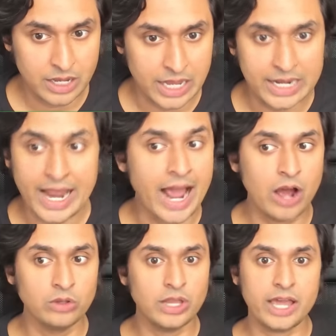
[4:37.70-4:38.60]
And
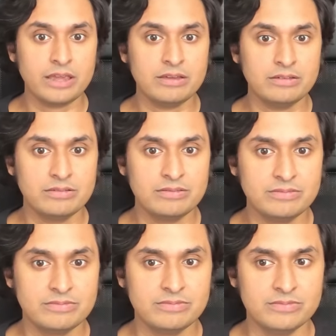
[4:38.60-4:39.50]
now like
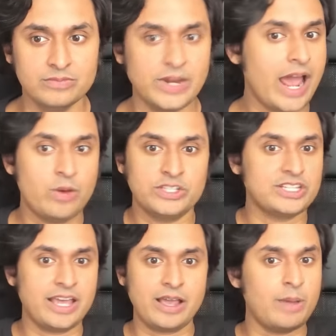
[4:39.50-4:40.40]
now it's
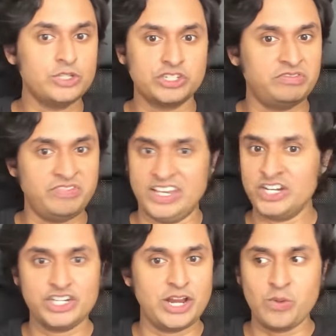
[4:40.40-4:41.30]
like I'm just
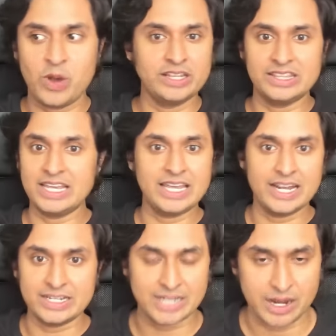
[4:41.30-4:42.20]
finishing one thing
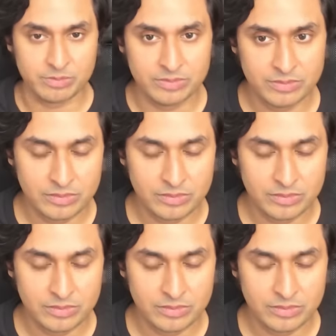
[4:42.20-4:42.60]
at a time.